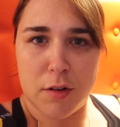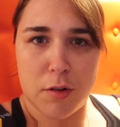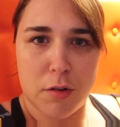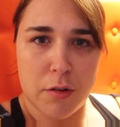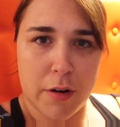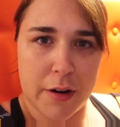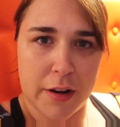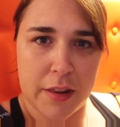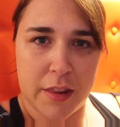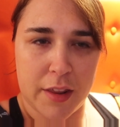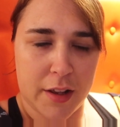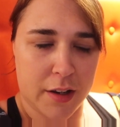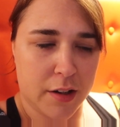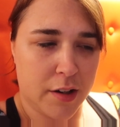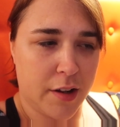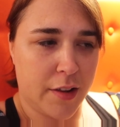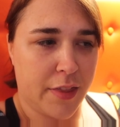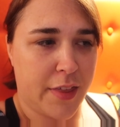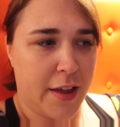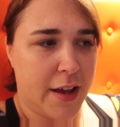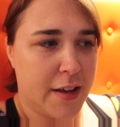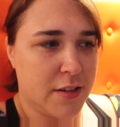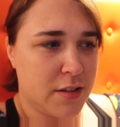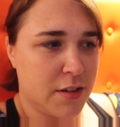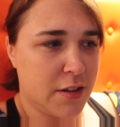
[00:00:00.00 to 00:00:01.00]
or anything
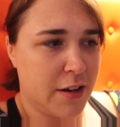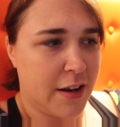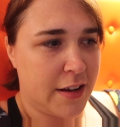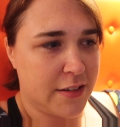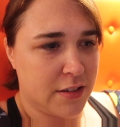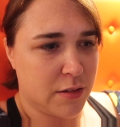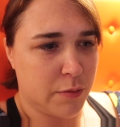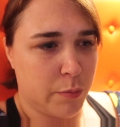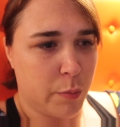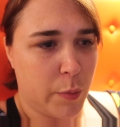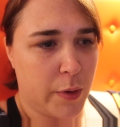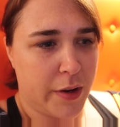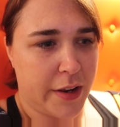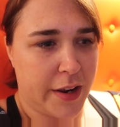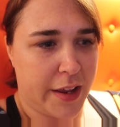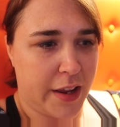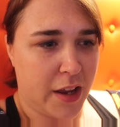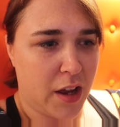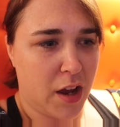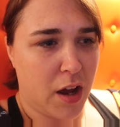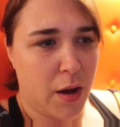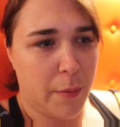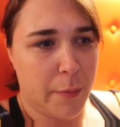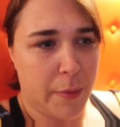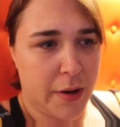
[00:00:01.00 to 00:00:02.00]
like that. So as and when they
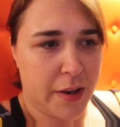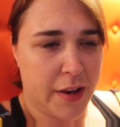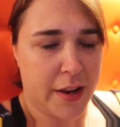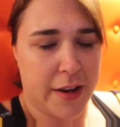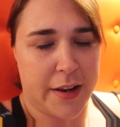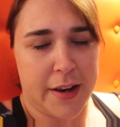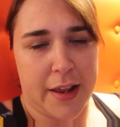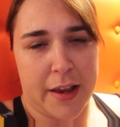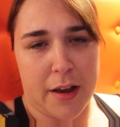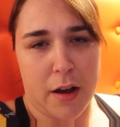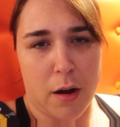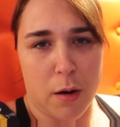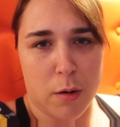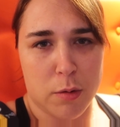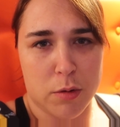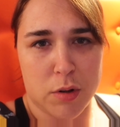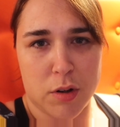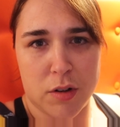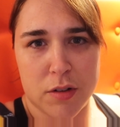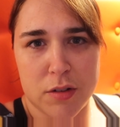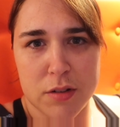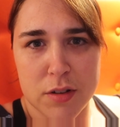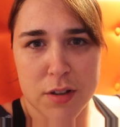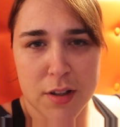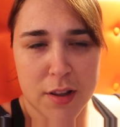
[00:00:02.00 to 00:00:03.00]
come and then they
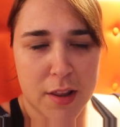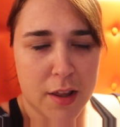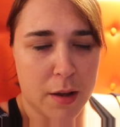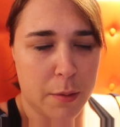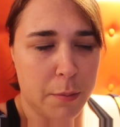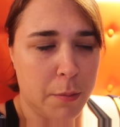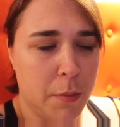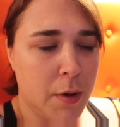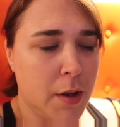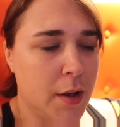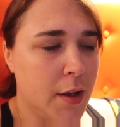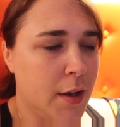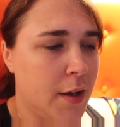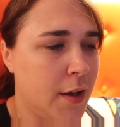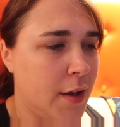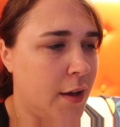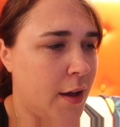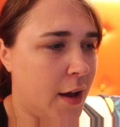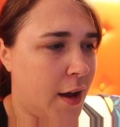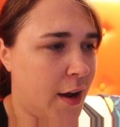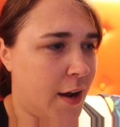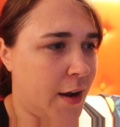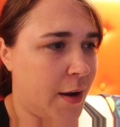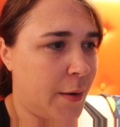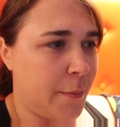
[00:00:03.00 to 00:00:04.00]
hold on to them,
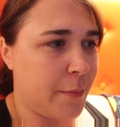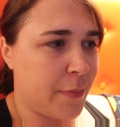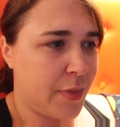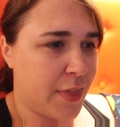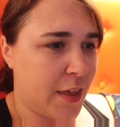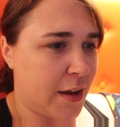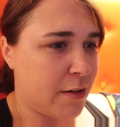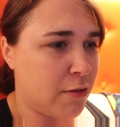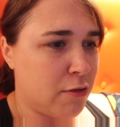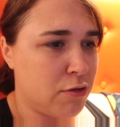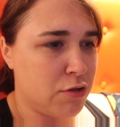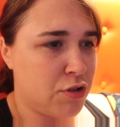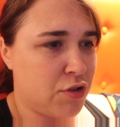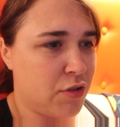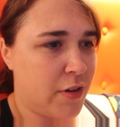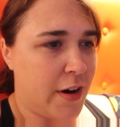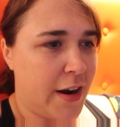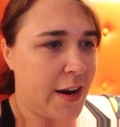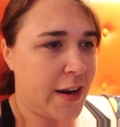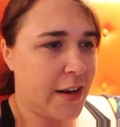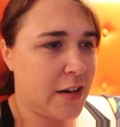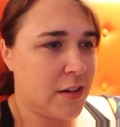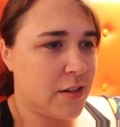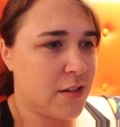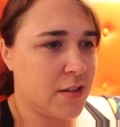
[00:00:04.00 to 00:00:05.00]
they're all
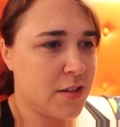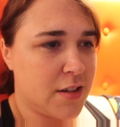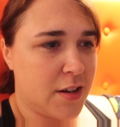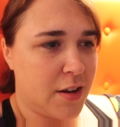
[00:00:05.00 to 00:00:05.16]
trained.